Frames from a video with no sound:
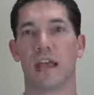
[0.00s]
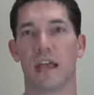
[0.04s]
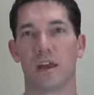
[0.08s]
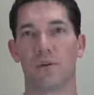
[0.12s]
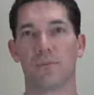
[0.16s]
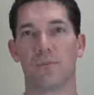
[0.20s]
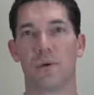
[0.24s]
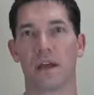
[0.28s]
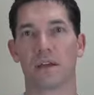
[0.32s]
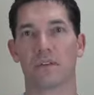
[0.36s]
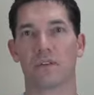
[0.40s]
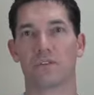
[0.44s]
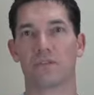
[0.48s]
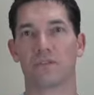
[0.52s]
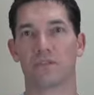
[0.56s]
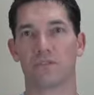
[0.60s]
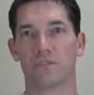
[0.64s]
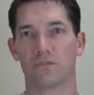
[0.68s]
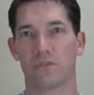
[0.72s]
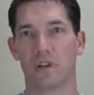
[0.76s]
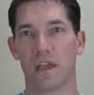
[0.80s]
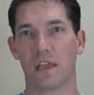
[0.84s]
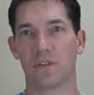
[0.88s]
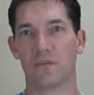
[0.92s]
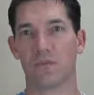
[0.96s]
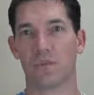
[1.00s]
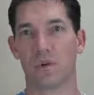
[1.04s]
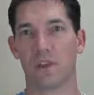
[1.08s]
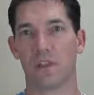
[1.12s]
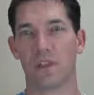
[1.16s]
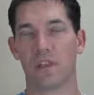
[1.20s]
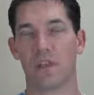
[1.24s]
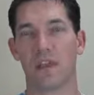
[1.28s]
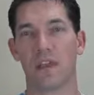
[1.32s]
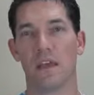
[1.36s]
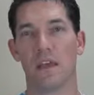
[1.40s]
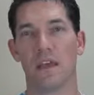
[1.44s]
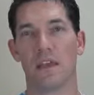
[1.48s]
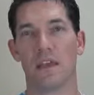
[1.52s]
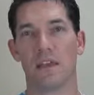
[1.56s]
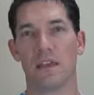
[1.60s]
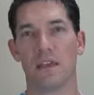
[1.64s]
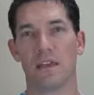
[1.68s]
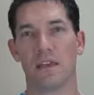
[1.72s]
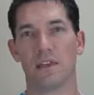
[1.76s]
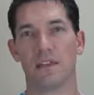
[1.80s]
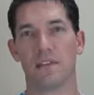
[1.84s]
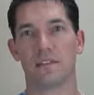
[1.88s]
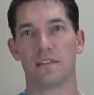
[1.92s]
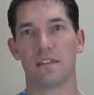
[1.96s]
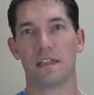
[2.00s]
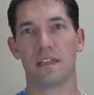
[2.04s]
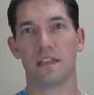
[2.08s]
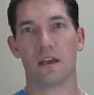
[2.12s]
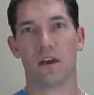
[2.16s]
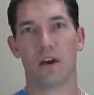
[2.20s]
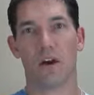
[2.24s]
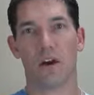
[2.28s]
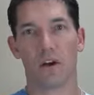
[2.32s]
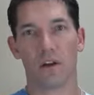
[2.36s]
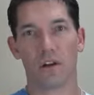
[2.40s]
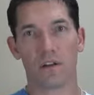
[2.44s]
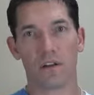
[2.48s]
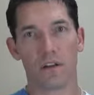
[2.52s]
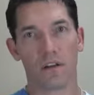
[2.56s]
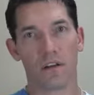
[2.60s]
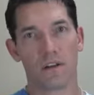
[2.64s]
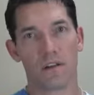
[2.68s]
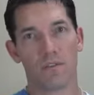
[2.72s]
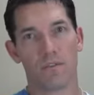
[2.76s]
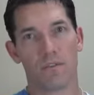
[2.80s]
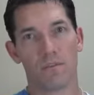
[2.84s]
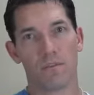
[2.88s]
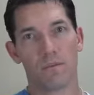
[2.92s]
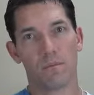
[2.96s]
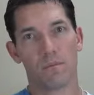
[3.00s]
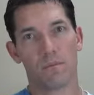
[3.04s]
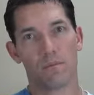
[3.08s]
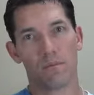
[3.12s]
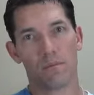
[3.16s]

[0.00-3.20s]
chiropractors are trained with is the art of